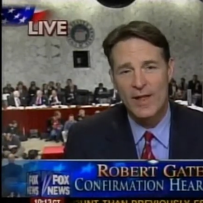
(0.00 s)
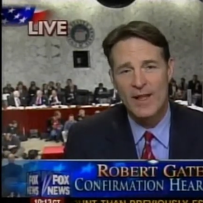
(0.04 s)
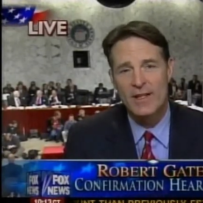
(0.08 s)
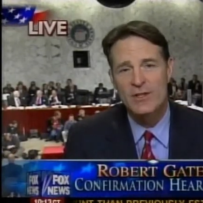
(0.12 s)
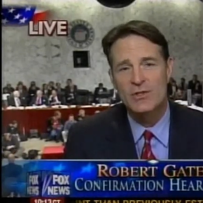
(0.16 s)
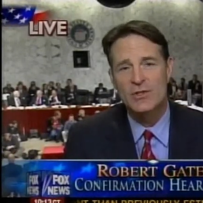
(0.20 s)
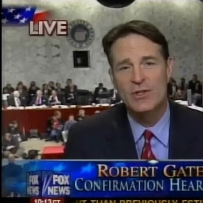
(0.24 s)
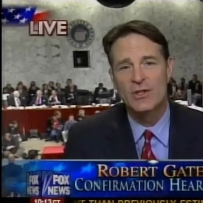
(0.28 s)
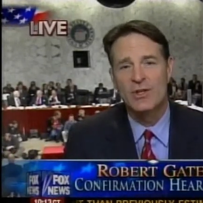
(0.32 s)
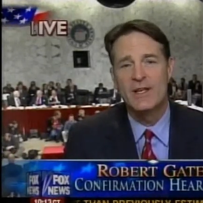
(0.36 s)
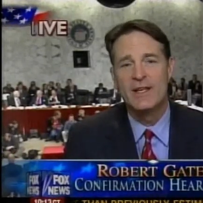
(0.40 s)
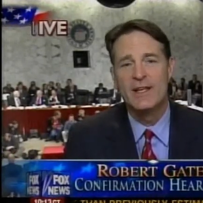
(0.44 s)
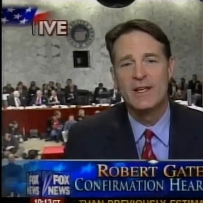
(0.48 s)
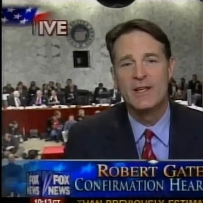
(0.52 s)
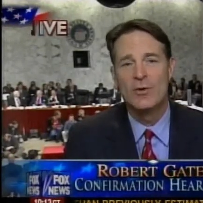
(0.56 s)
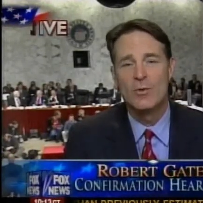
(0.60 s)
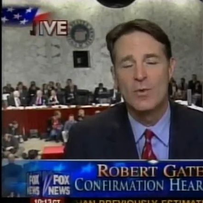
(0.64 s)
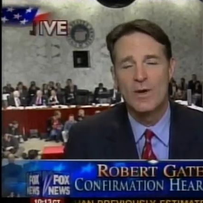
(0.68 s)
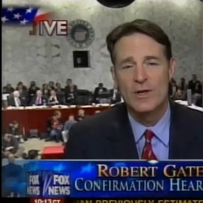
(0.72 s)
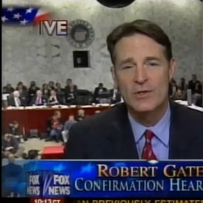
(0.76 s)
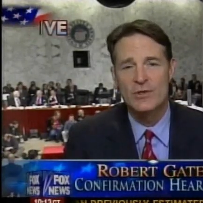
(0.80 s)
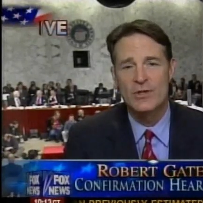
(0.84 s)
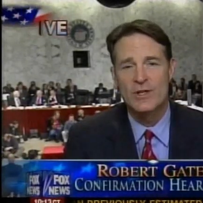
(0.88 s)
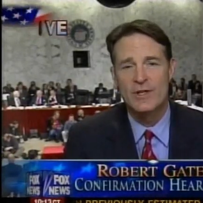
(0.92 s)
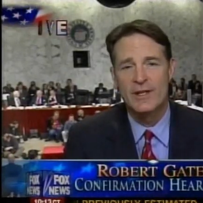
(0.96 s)
That's the key
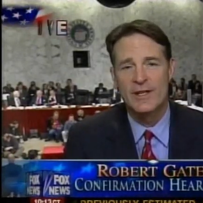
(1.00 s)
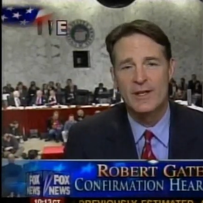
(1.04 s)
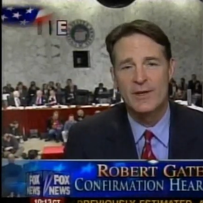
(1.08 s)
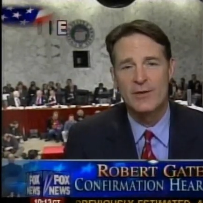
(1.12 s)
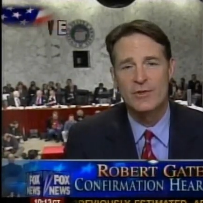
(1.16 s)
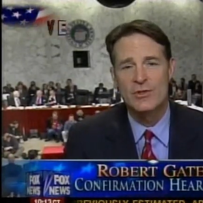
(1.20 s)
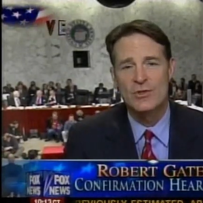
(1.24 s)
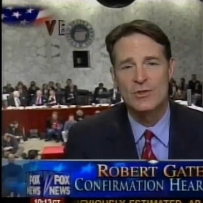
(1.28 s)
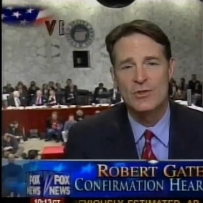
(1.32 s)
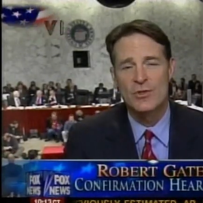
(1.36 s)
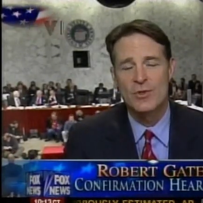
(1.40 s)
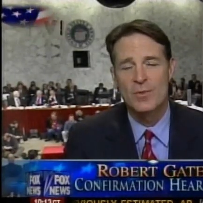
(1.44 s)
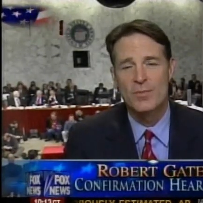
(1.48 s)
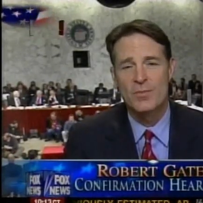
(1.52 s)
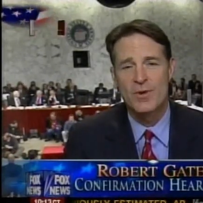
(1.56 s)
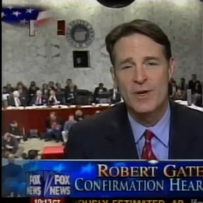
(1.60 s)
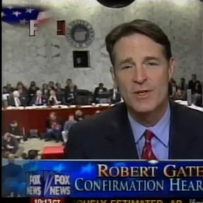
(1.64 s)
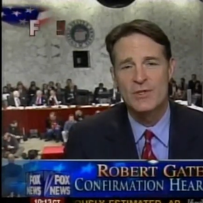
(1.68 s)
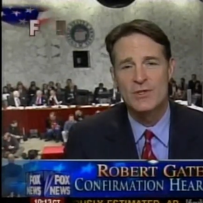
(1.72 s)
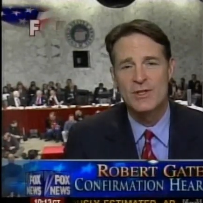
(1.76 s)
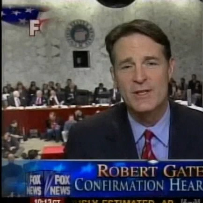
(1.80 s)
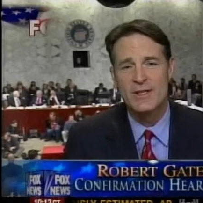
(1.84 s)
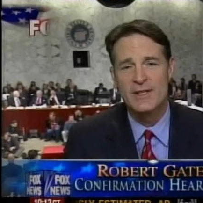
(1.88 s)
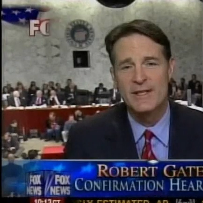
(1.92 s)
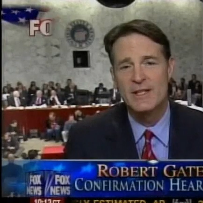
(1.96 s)
question here. And so the
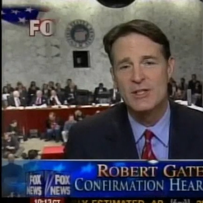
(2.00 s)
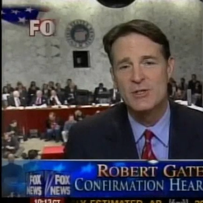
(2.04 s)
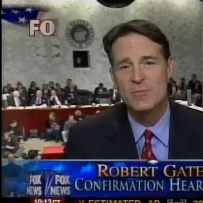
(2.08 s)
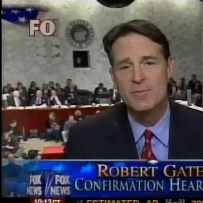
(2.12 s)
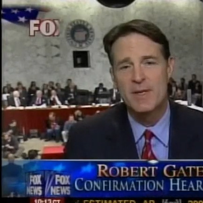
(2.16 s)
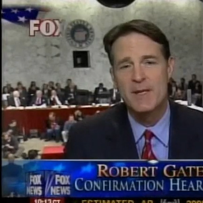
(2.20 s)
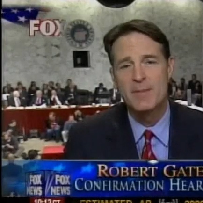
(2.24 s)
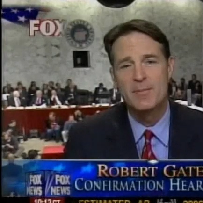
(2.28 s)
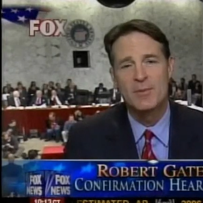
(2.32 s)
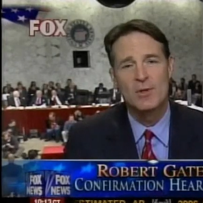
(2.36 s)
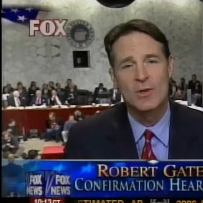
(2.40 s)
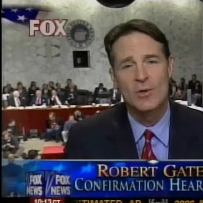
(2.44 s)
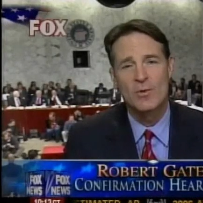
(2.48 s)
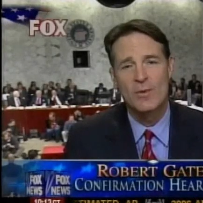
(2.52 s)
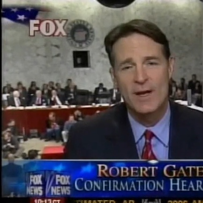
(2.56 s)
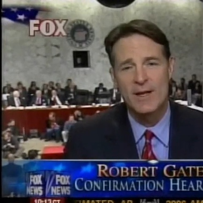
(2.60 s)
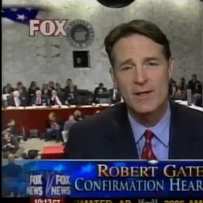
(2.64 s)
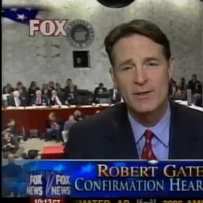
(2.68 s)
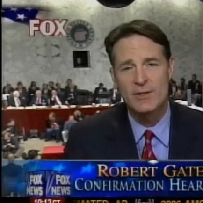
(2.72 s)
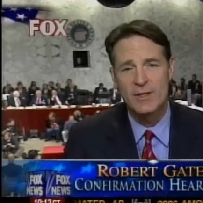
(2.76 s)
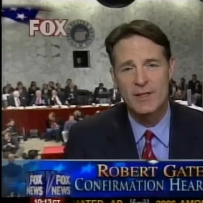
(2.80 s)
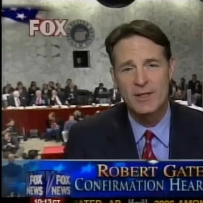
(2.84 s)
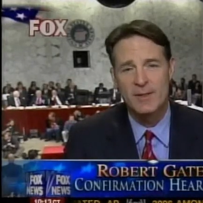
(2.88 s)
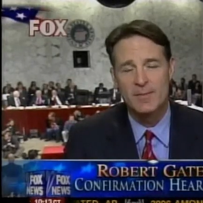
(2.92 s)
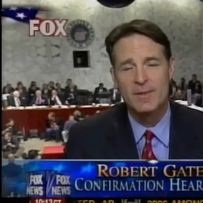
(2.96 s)
president needs people
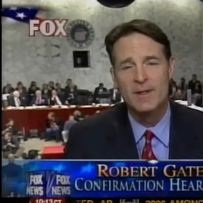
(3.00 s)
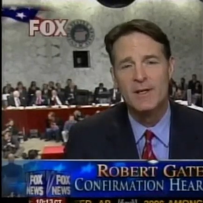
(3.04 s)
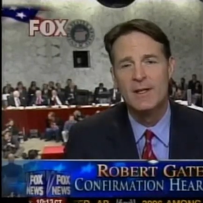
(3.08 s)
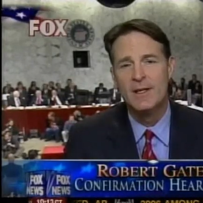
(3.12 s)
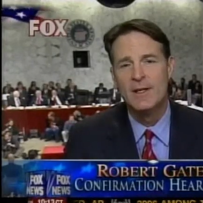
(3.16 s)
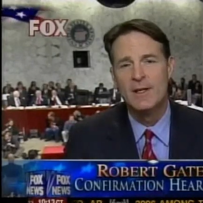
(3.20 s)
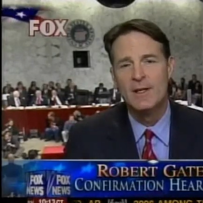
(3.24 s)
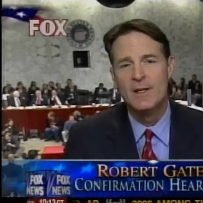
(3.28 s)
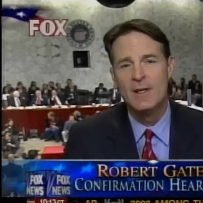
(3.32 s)
around him